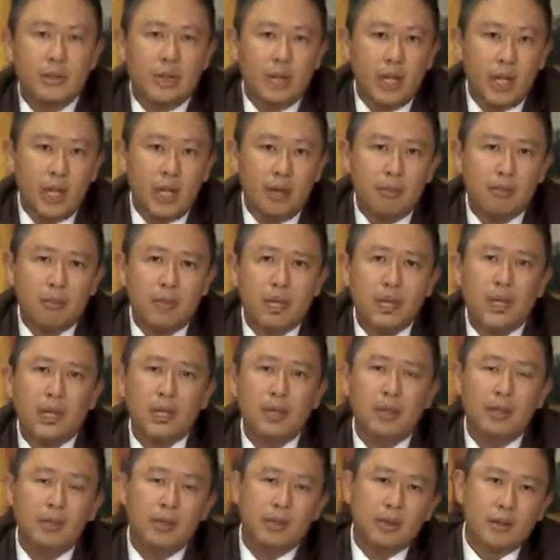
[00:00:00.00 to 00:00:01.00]

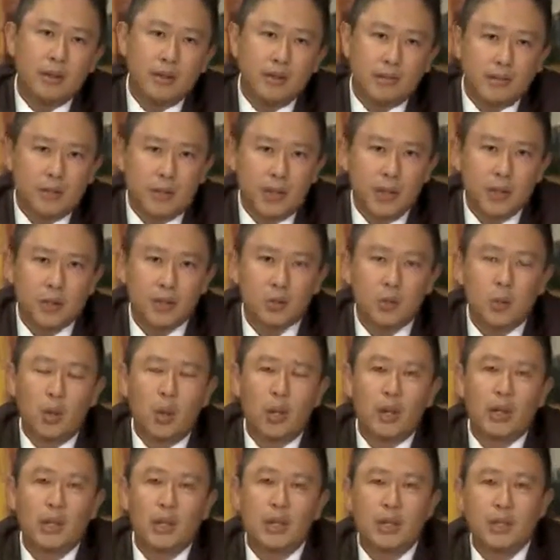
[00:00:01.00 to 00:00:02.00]
Namely, the first
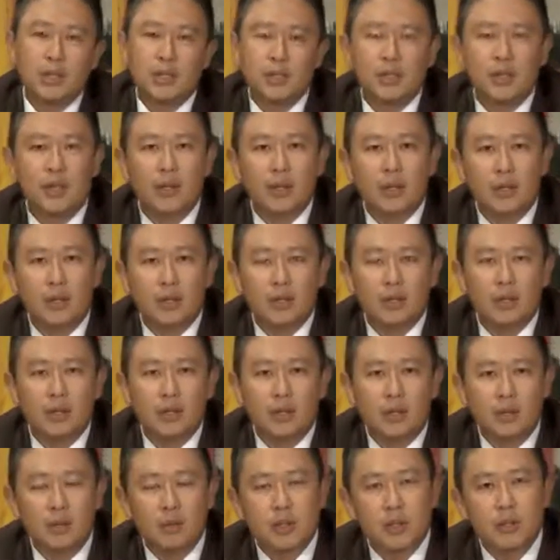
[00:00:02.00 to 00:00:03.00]
one is
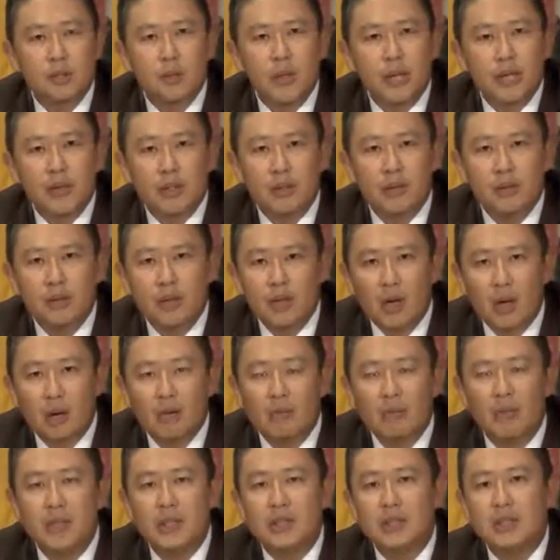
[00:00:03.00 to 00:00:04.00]
in respect of the
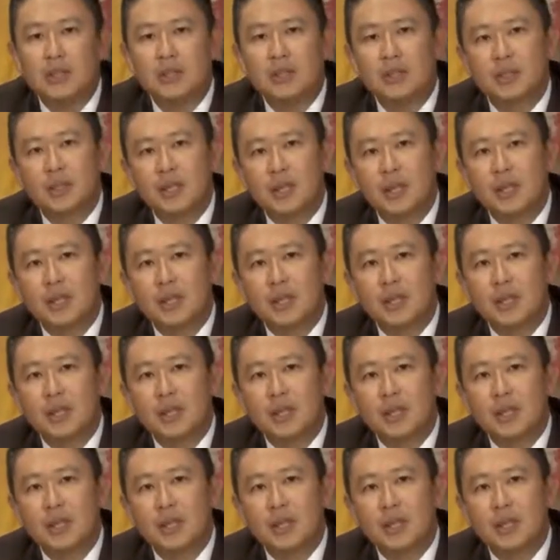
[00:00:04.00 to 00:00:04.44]
office,